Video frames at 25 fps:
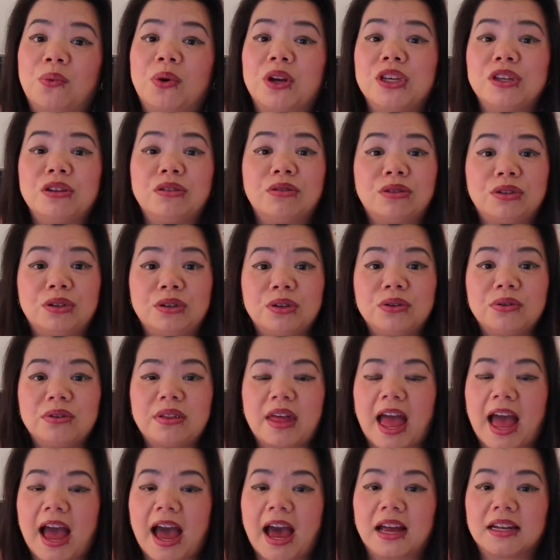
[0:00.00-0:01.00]
When you do
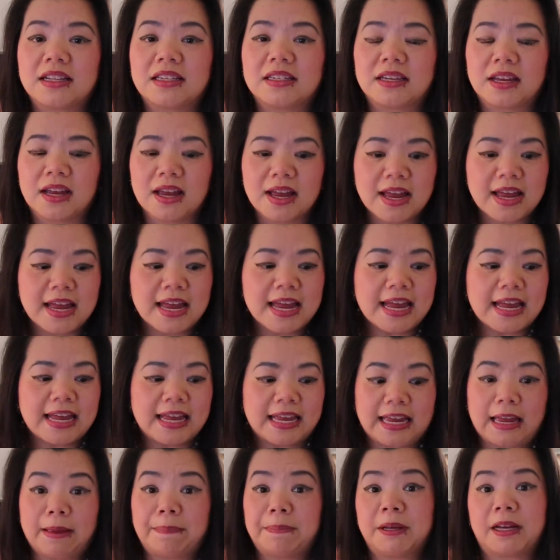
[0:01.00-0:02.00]
that,
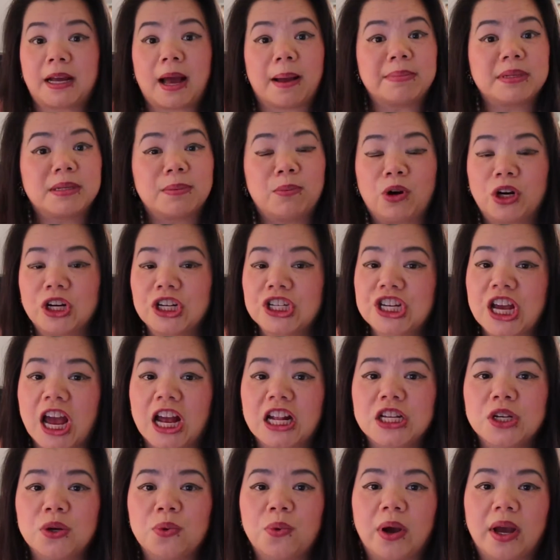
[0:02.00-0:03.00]
it becomes more
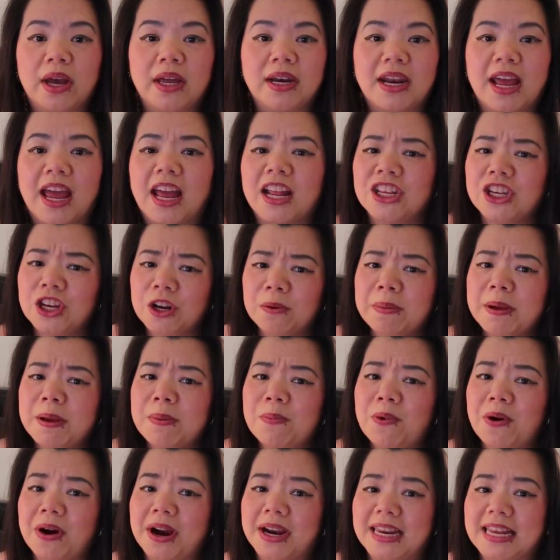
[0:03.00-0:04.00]
genuine and you'll be
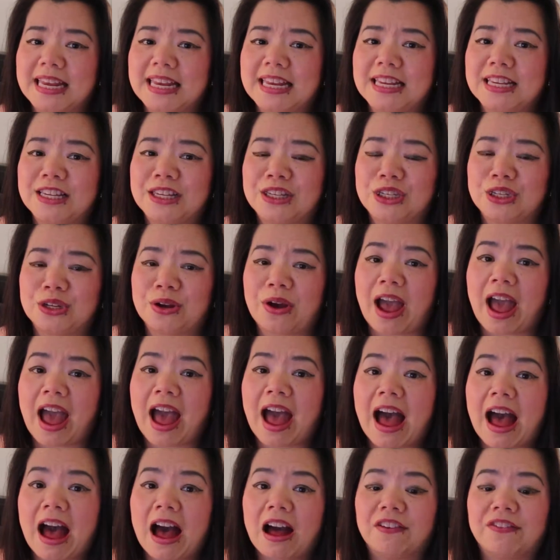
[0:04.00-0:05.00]
more at ease to
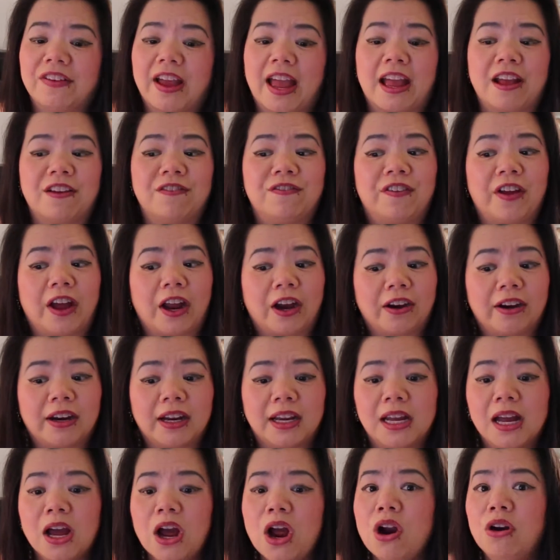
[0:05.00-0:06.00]
have a
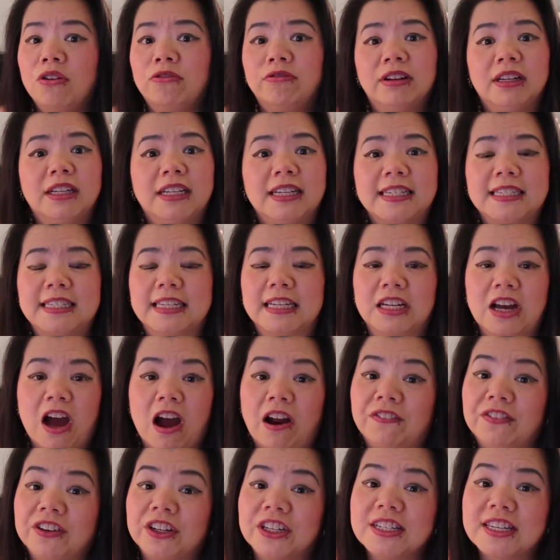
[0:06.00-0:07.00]
very realistic
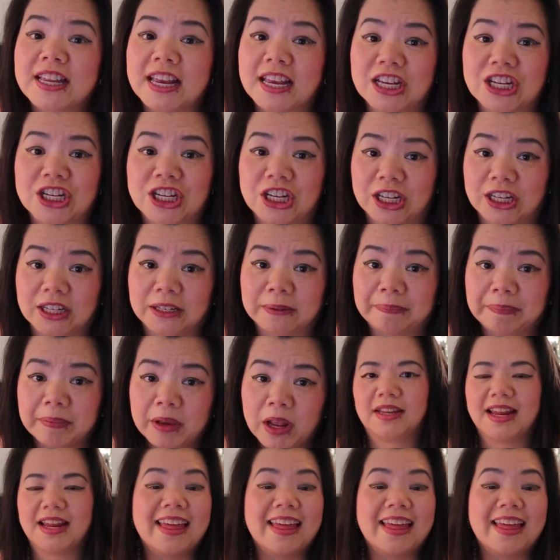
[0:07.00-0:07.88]
conversation.